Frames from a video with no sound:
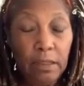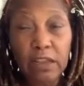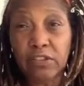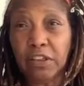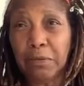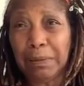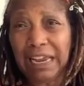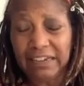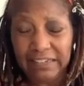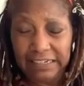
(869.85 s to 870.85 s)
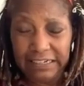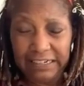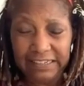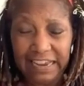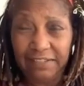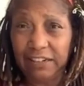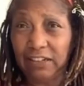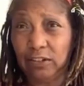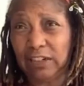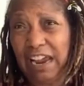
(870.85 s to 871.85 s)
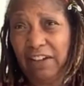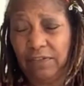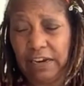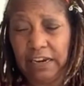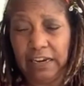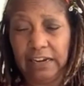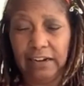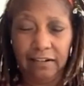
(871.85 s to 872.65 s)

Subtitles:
So the black tea does have a little caffeine in it,